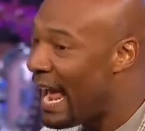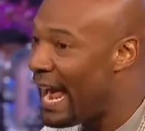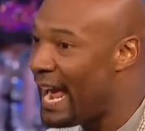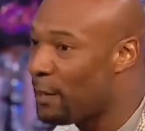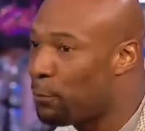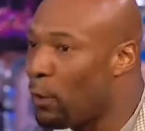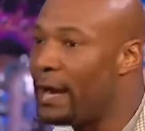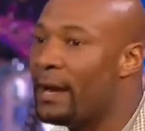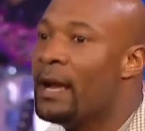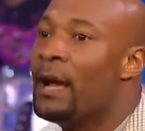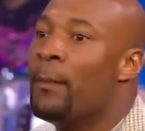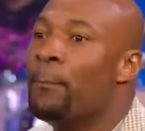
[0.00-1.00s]
and pray.
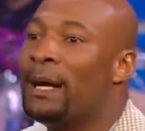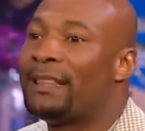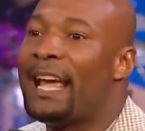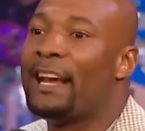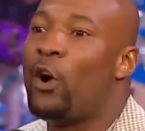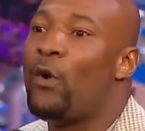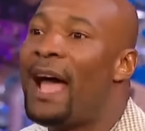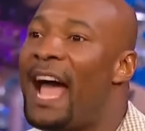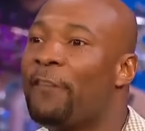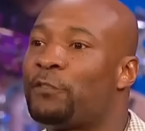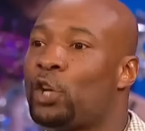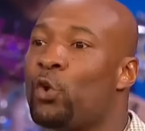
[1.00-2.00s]
But they don't
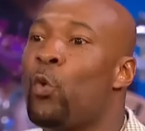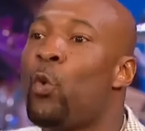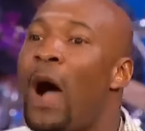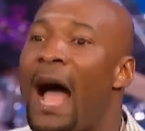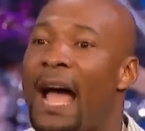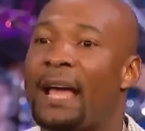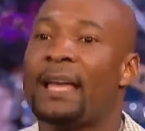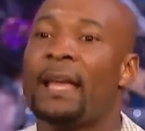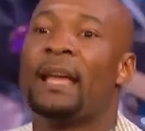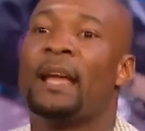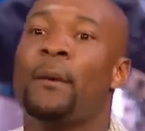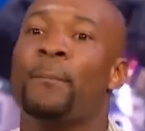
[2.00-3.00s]
have to. Why?
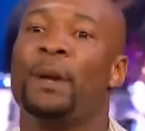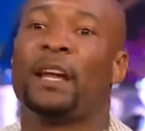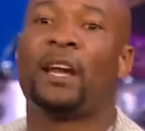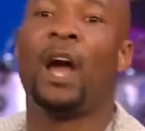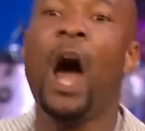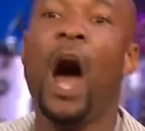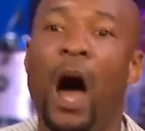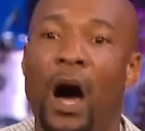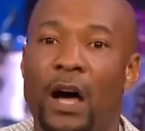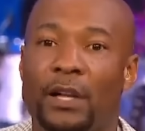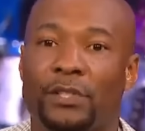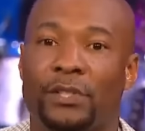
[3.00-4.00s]

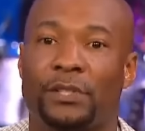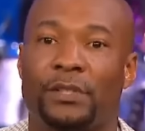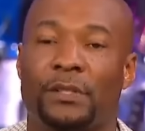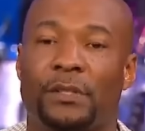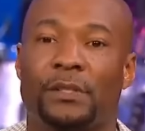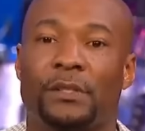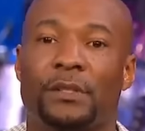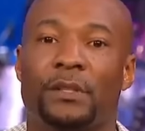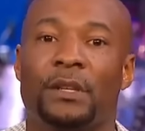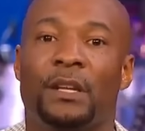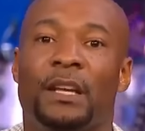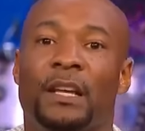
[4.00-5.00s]
Because
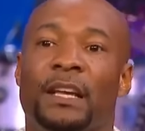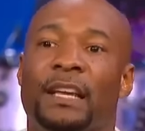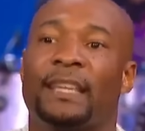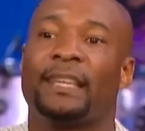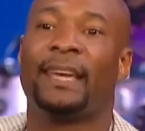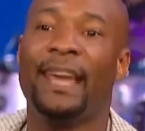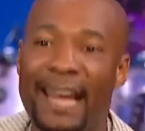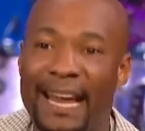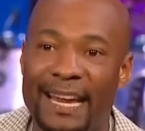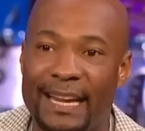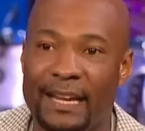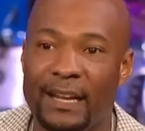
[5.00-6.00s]

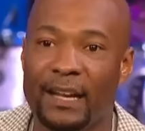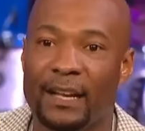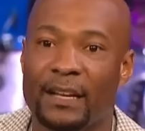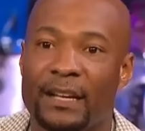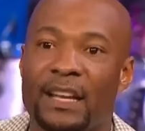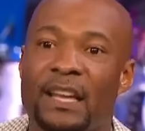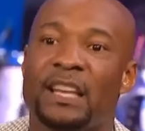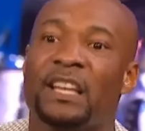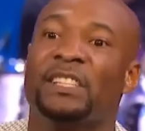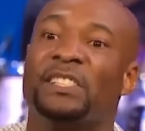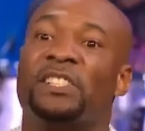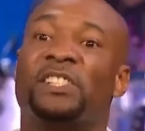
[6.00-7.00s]
King
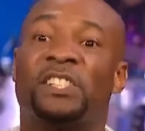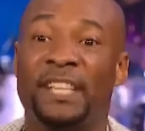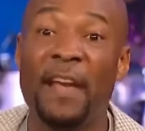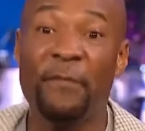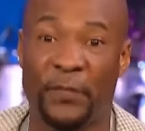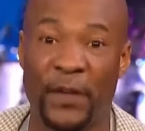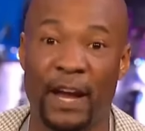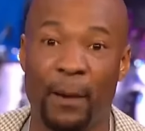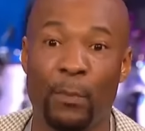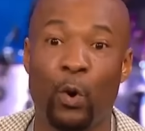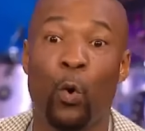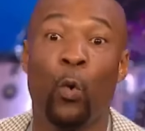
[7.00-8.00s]
sent
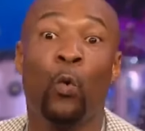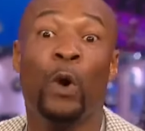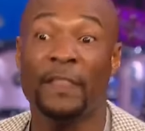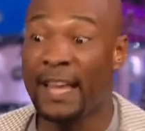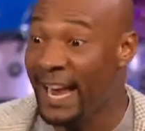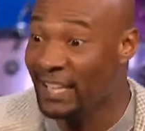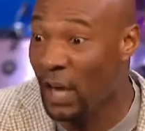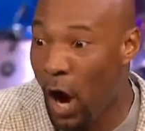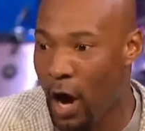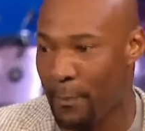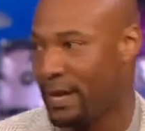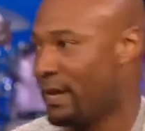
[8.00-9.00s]
them with his
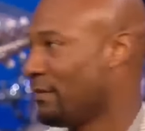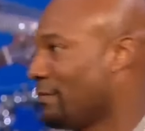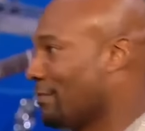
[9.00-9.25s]
army.